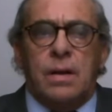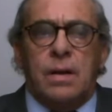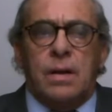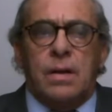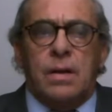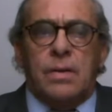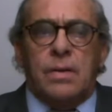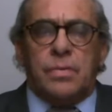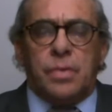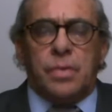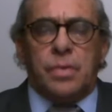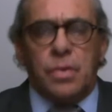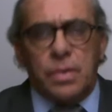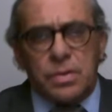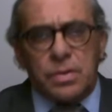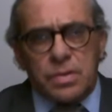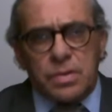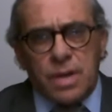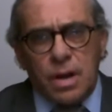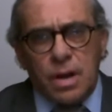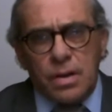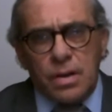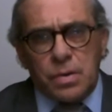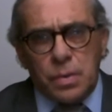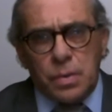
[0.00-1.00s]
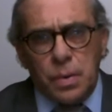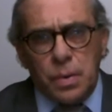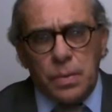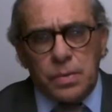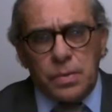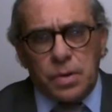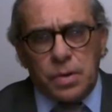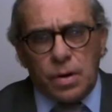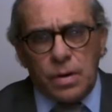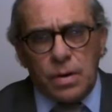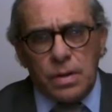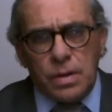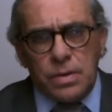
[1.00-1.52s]
so that the country would
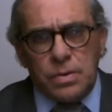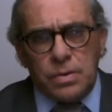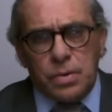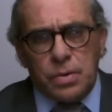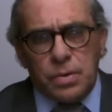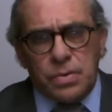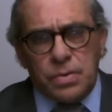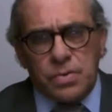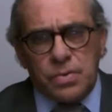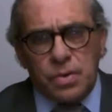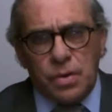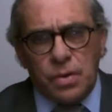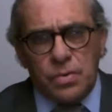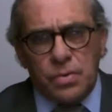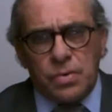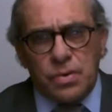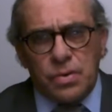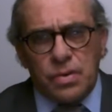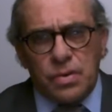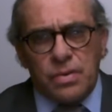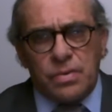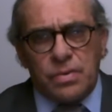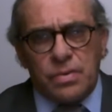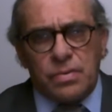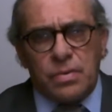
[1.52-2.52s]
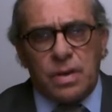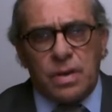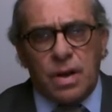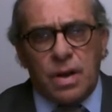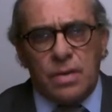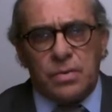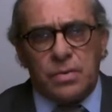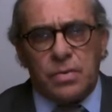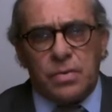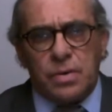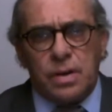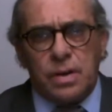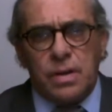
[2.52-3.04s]
turn into a socialist
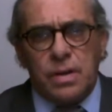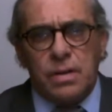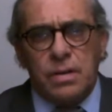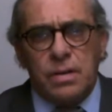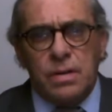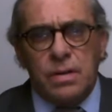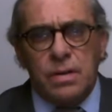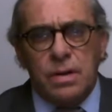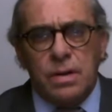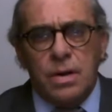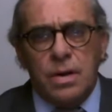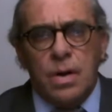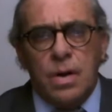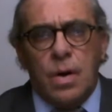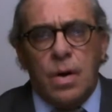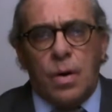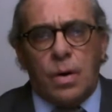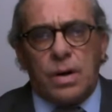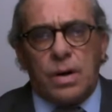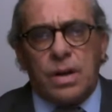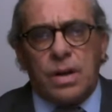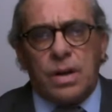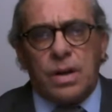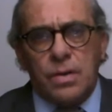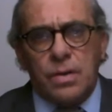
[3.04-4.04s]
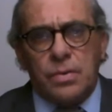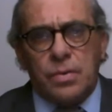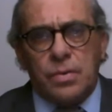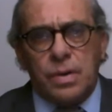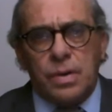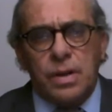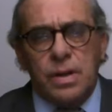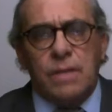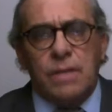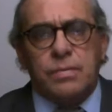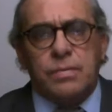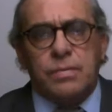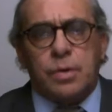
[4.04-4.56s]
country or a country
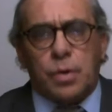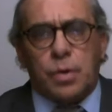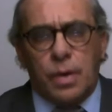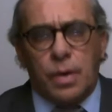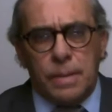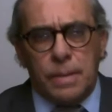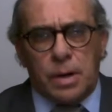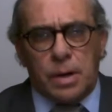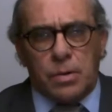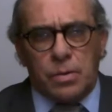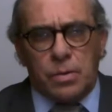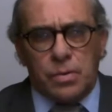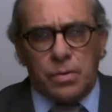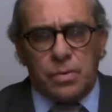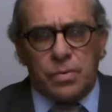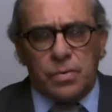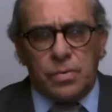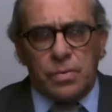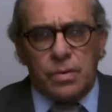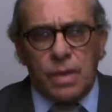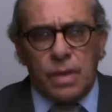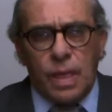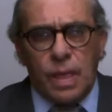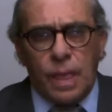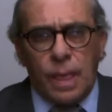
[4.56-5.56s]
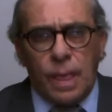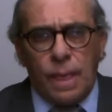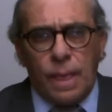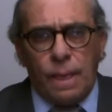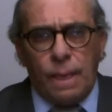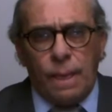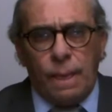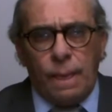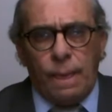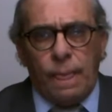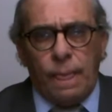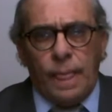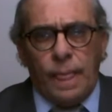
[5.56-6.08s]
of criminals,
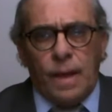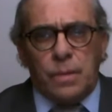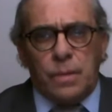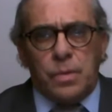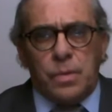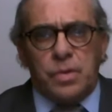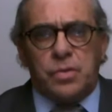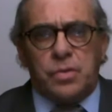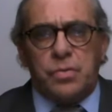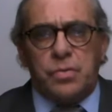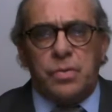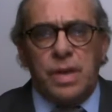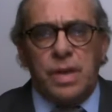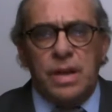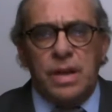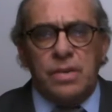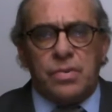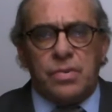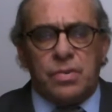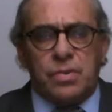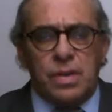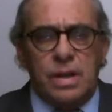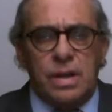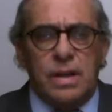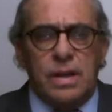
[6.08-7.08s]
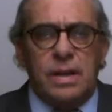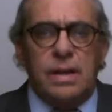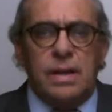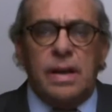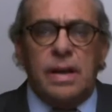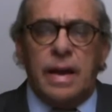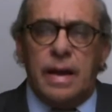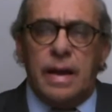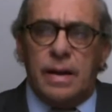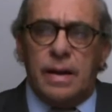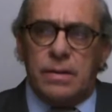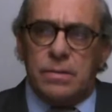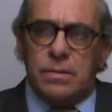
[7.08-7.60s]
which D.C.
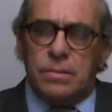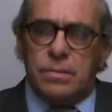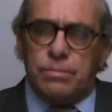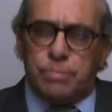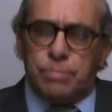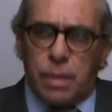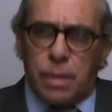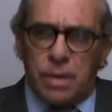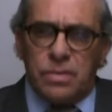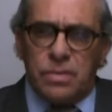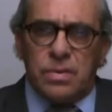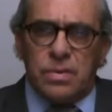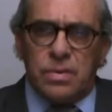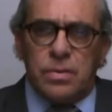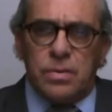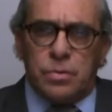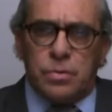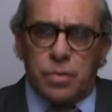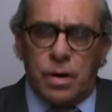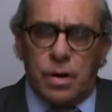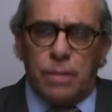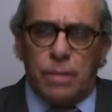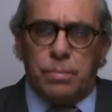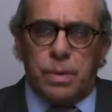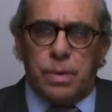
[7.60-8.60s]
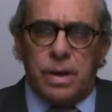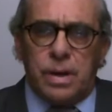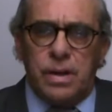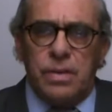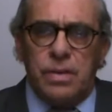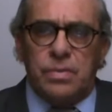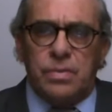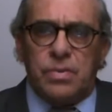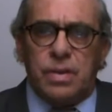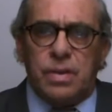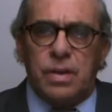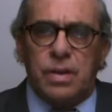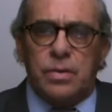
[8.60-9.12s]
and President Trump, when he
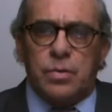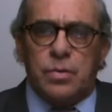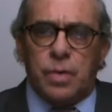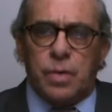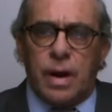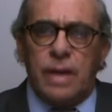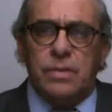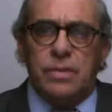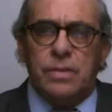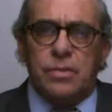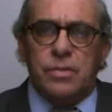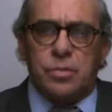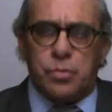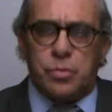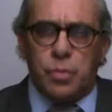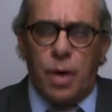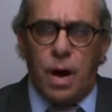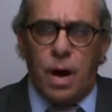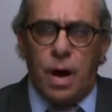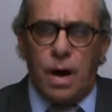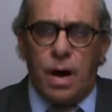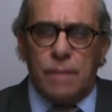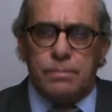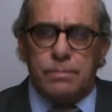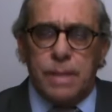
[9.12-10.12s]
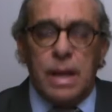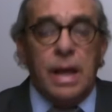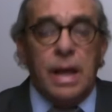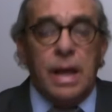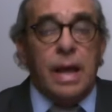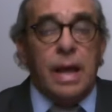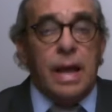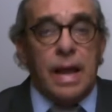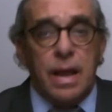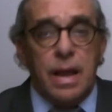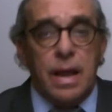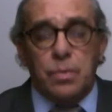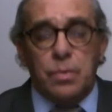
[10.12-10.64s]
said drain the swamp,
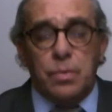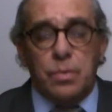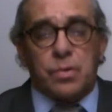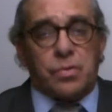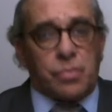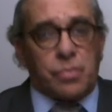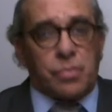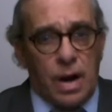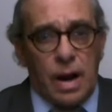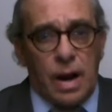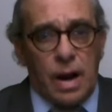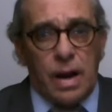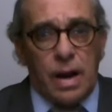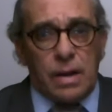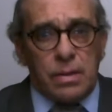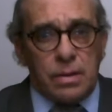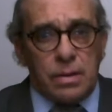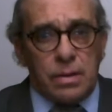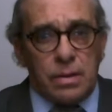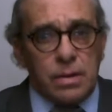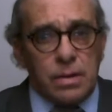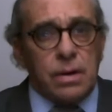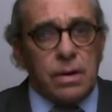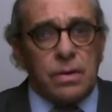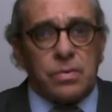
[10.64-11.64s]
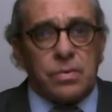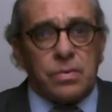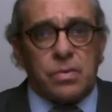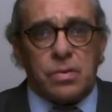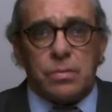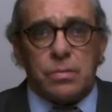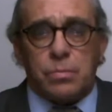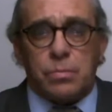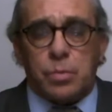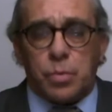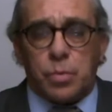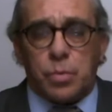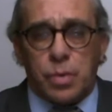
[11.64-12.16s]
he was right. There are some
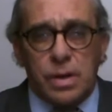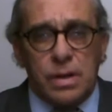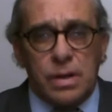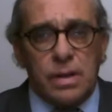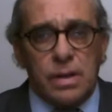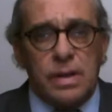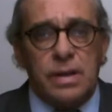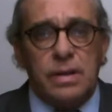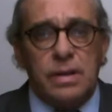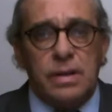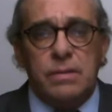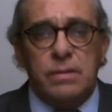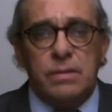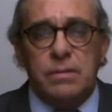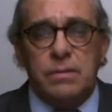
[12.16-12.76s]
really,